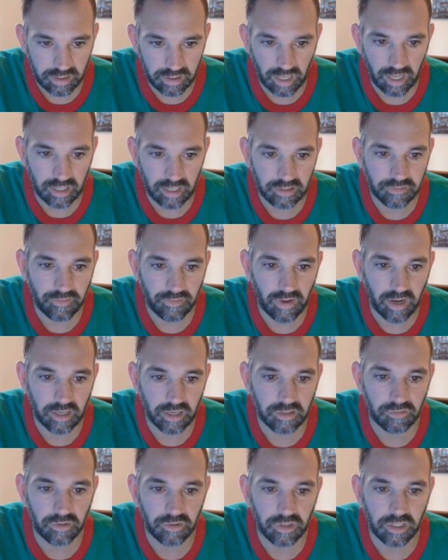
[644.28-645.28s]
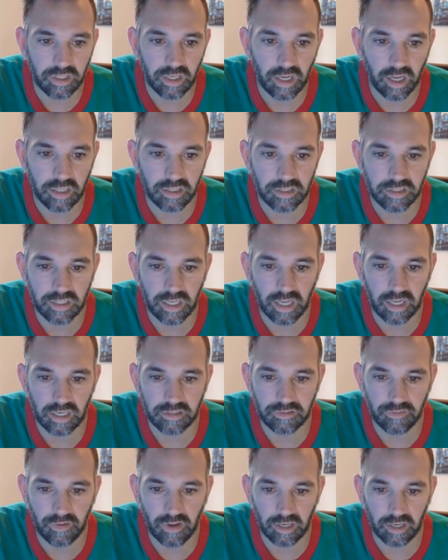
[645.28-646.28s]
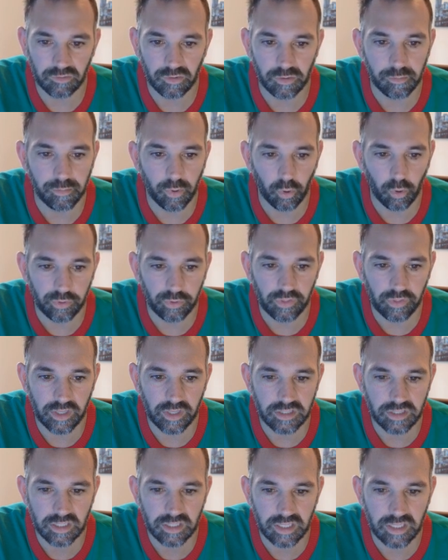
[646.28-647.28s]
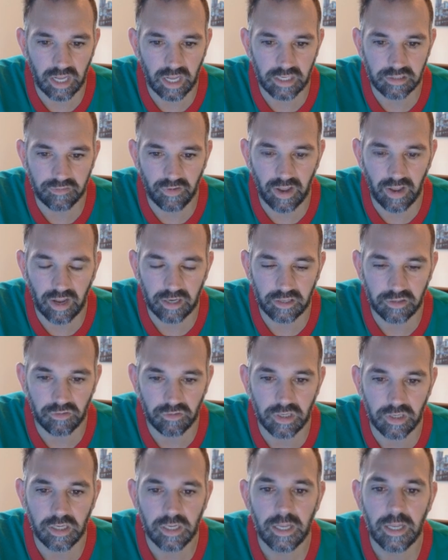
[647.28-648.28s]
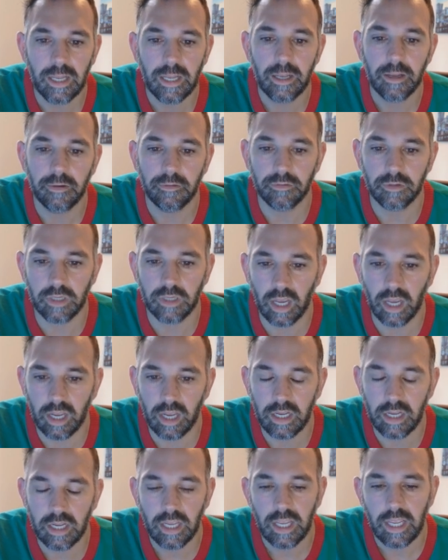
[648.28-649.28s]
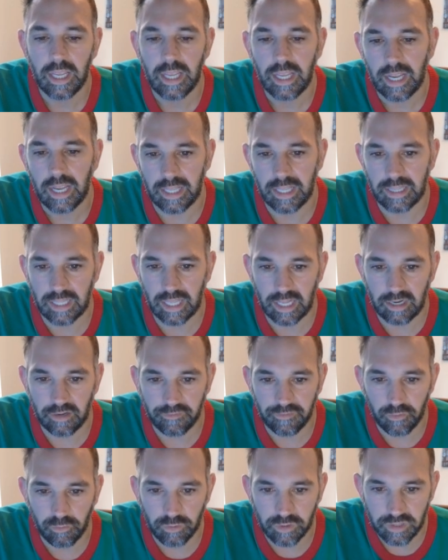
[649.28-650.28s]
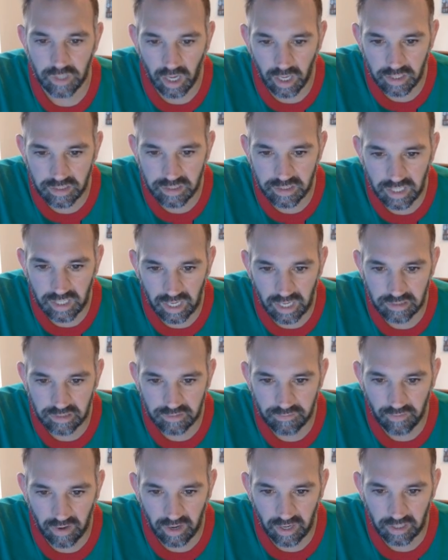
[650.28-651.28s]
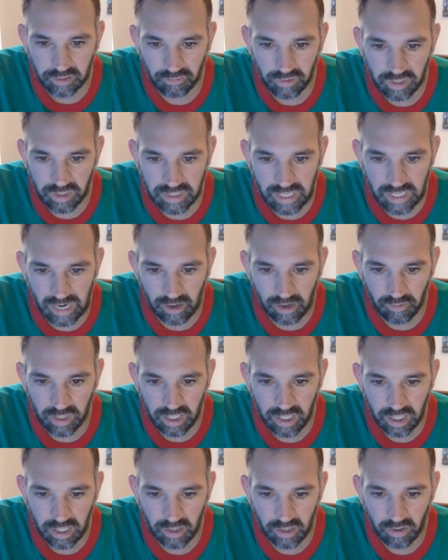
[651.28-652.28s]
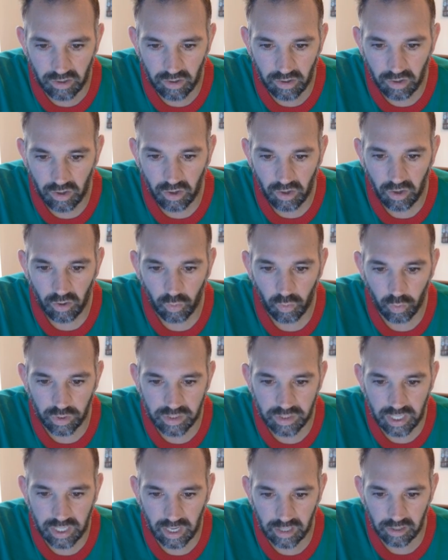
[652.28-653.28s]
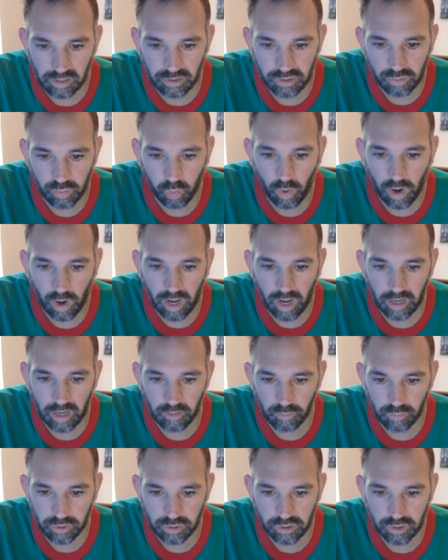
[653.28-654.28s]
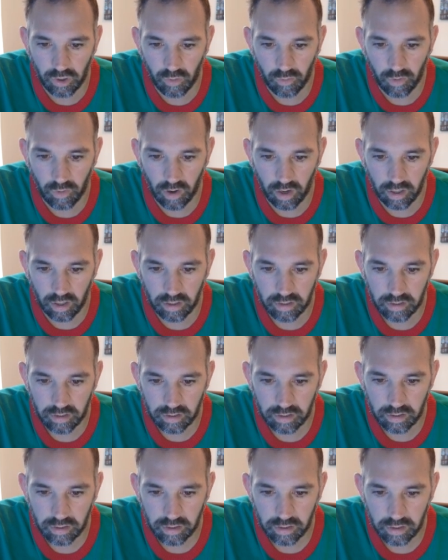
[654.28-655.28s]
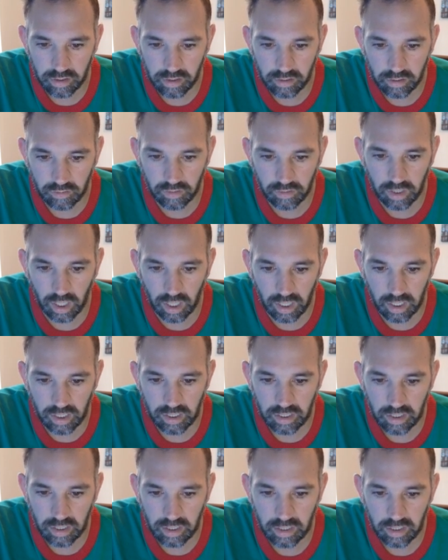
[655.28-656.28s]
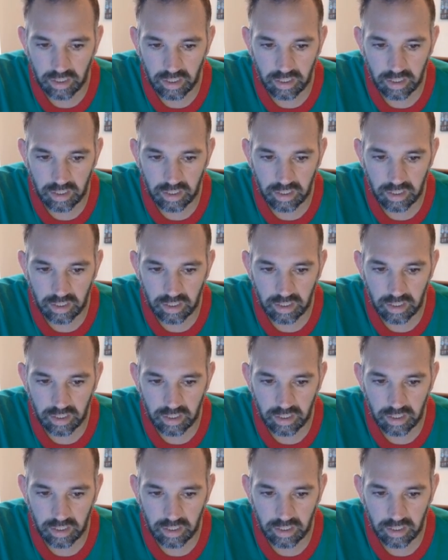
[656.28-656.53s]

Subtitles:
Satisfactory, unsatisfactory. Both of these are satisfactory. Okay. And then if it was unsatisfactory, down here would tell us why, what's going on. Okay.